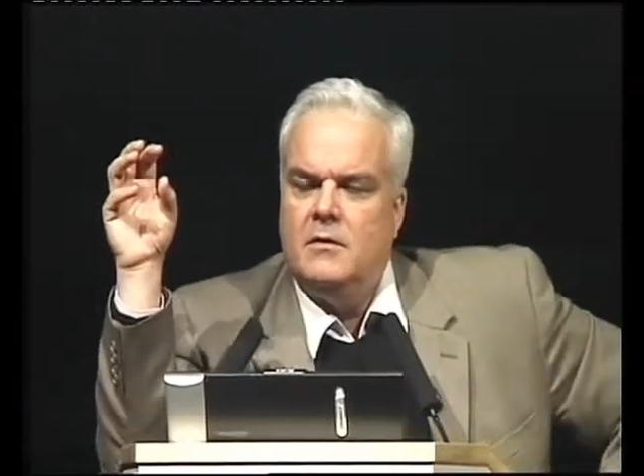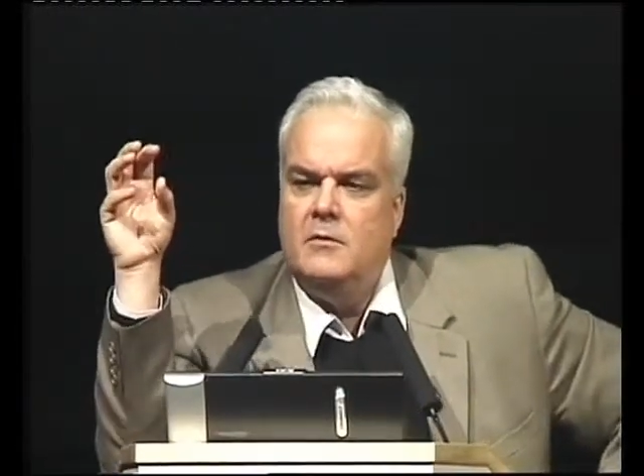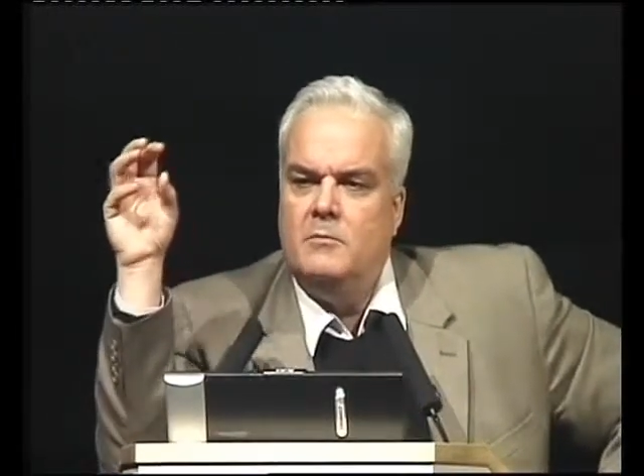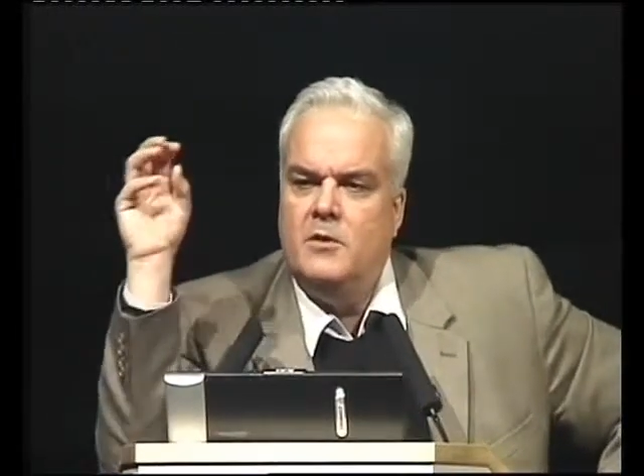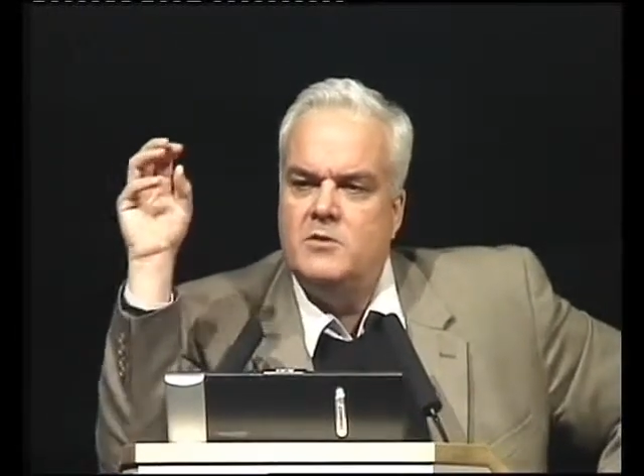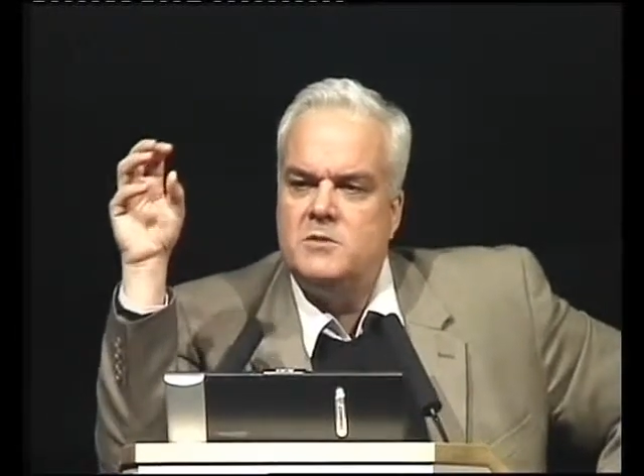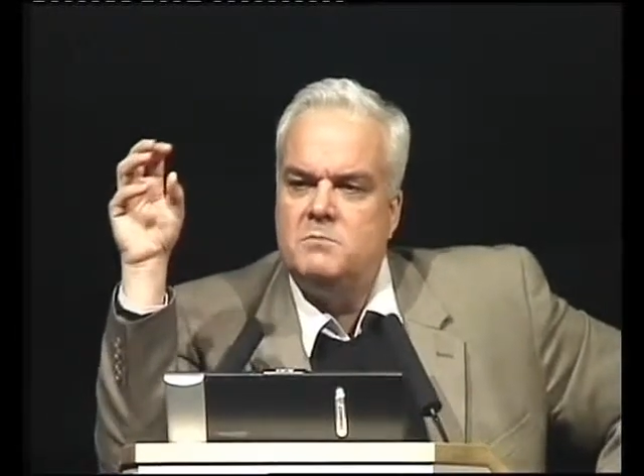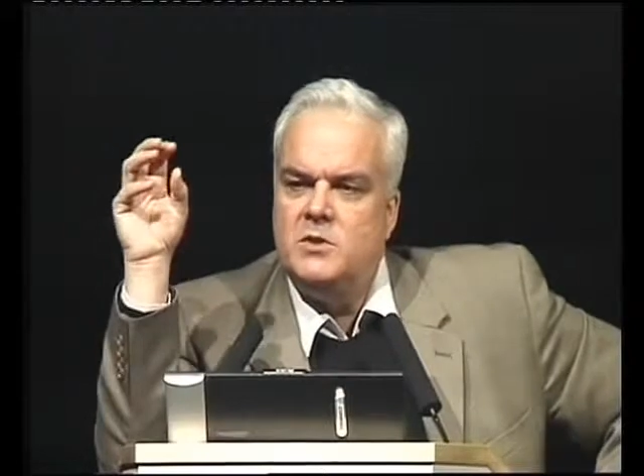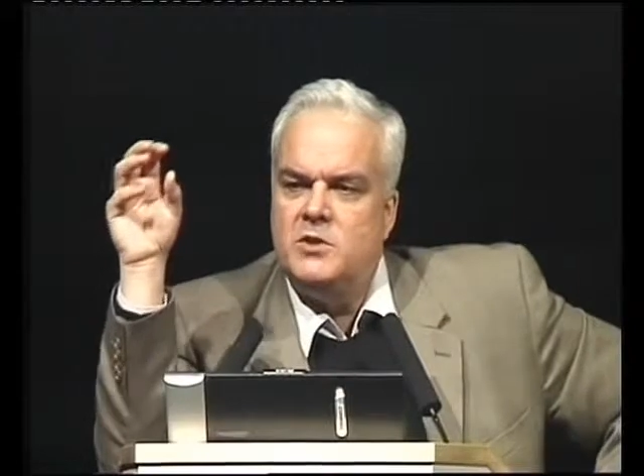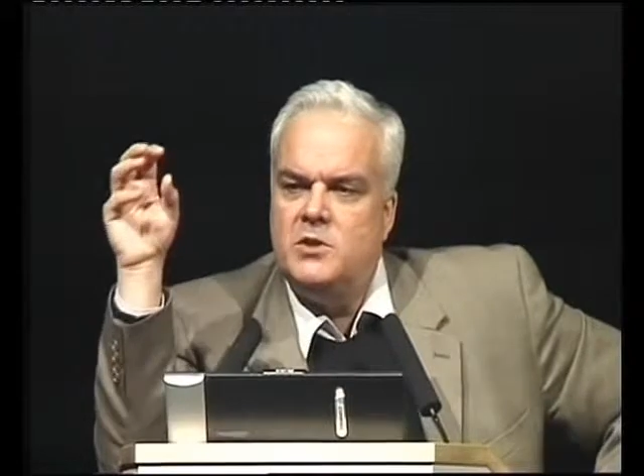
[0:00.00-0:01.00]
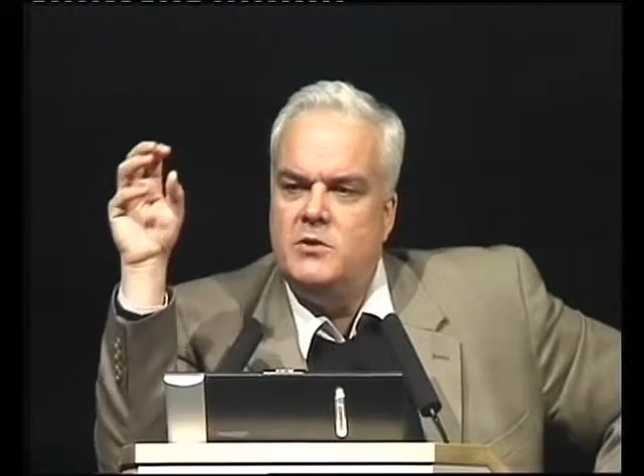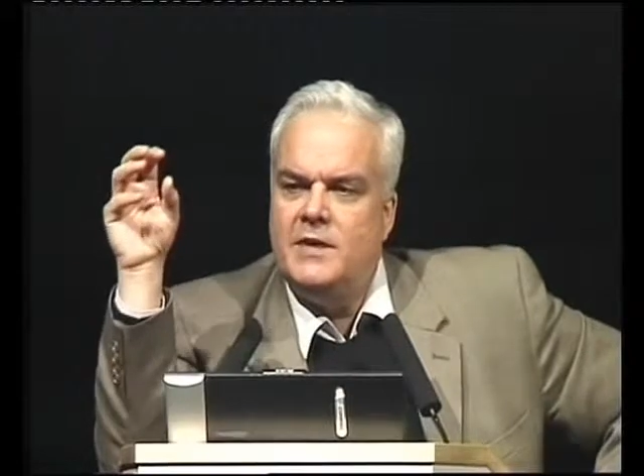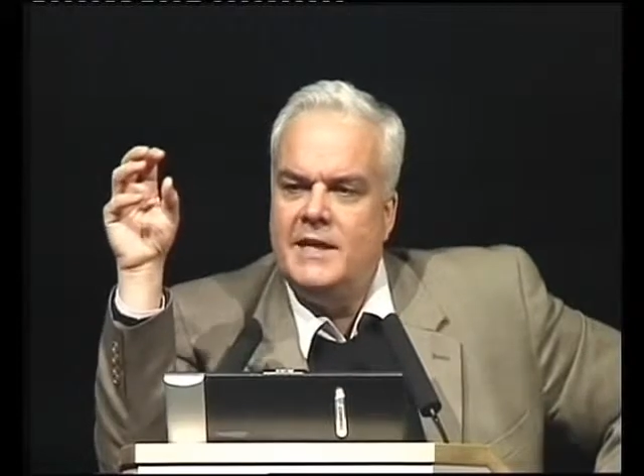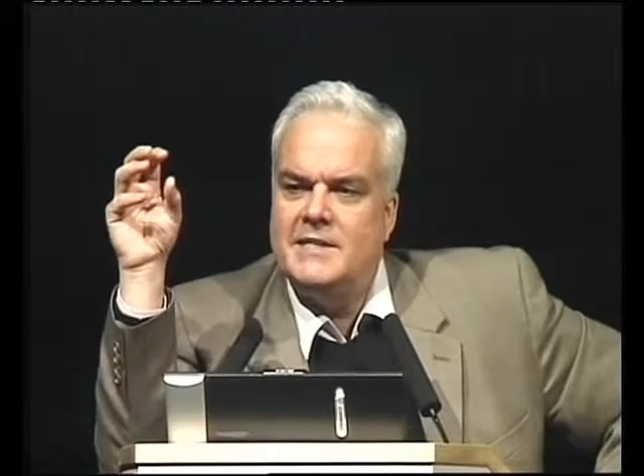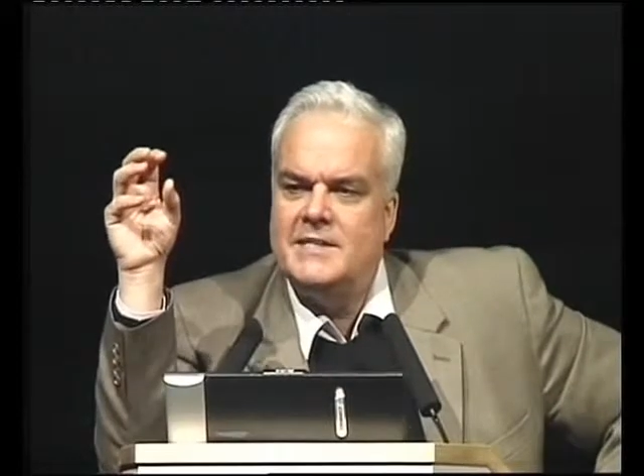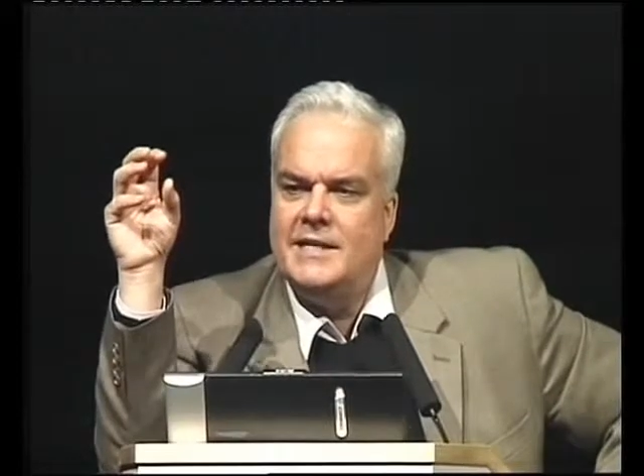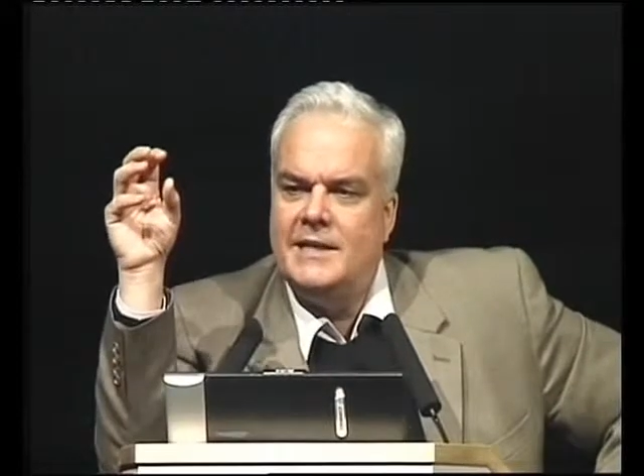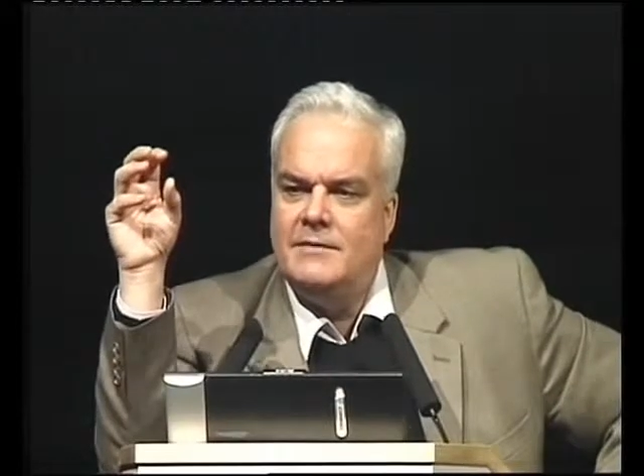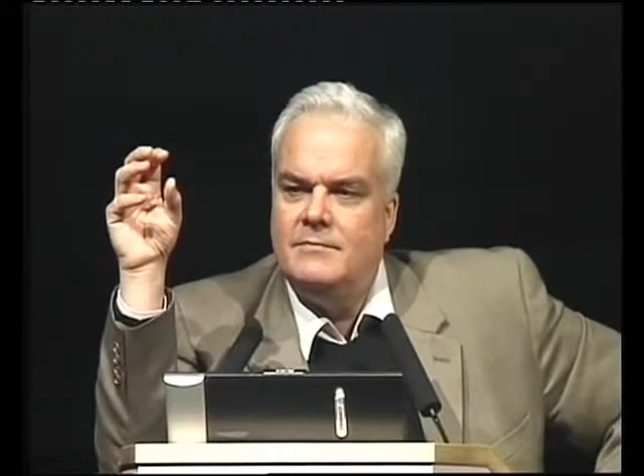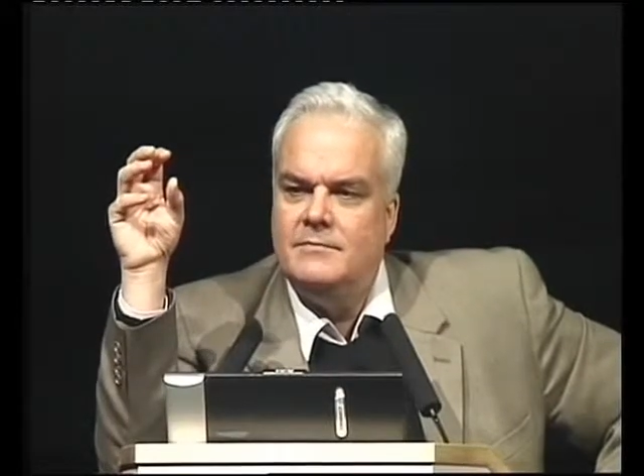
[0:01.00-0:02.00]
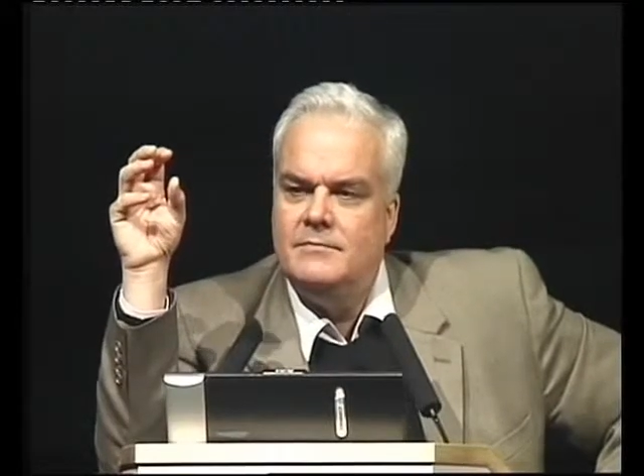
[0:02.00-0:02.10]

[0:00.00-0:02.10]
the most mature egg cell,